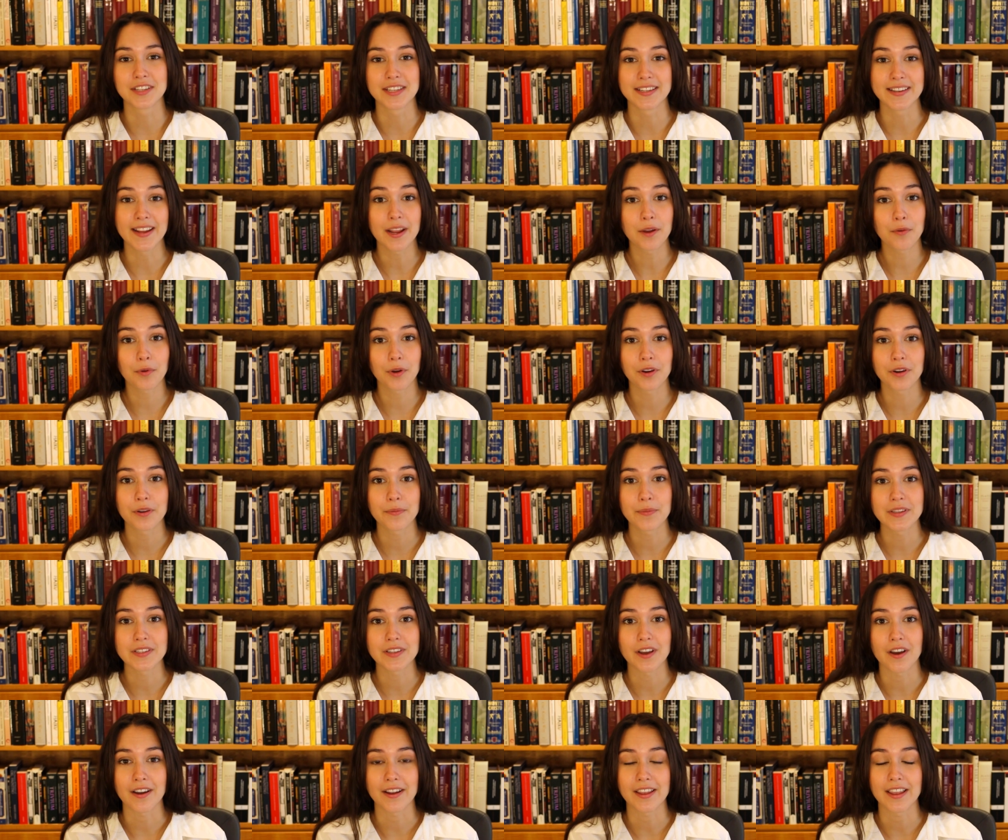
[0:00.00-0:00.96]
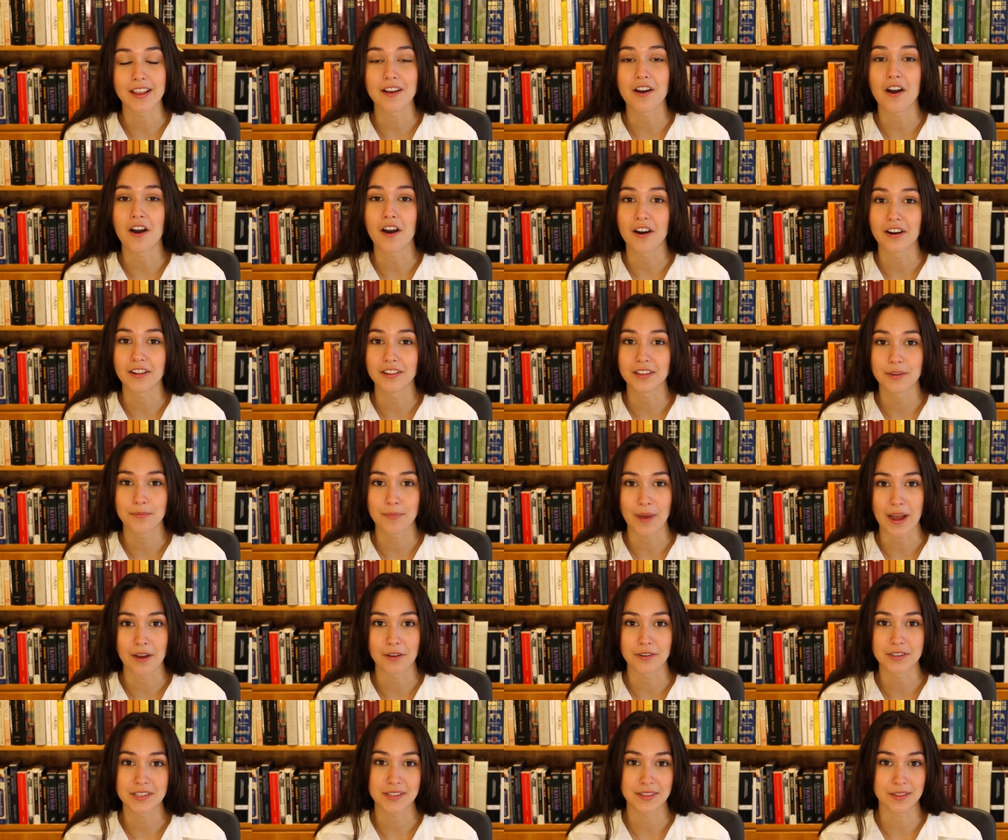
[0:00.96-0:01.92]
today we're going to be talking all
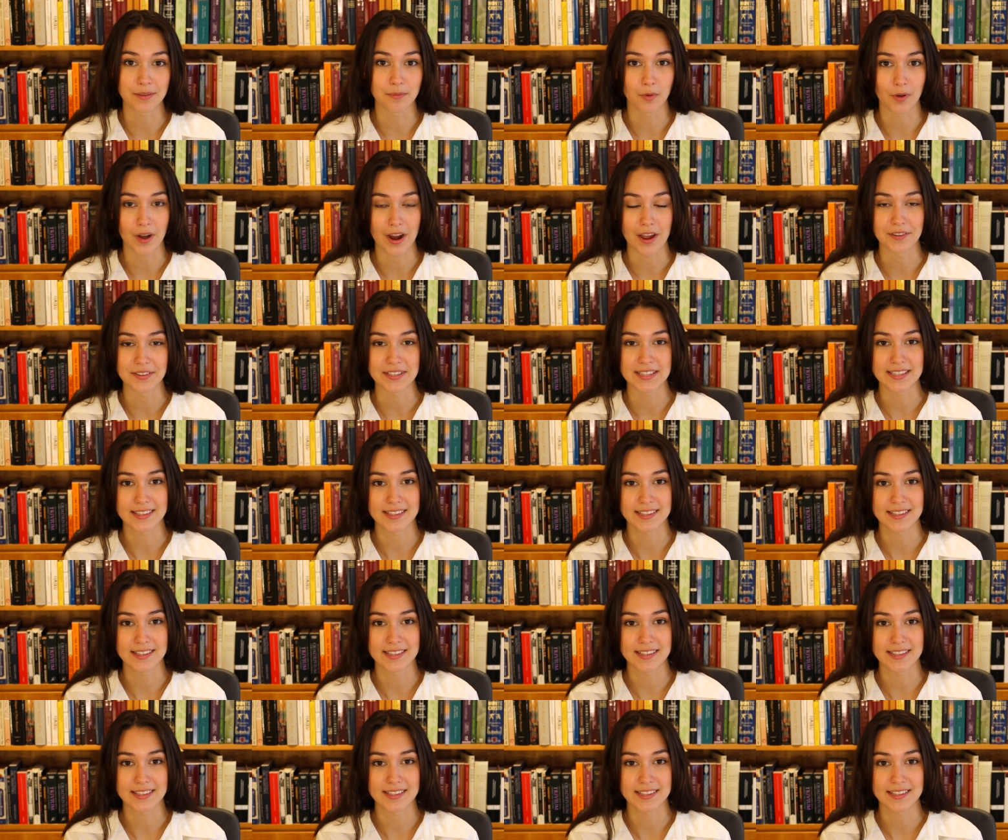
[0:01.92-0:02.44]
about the Brown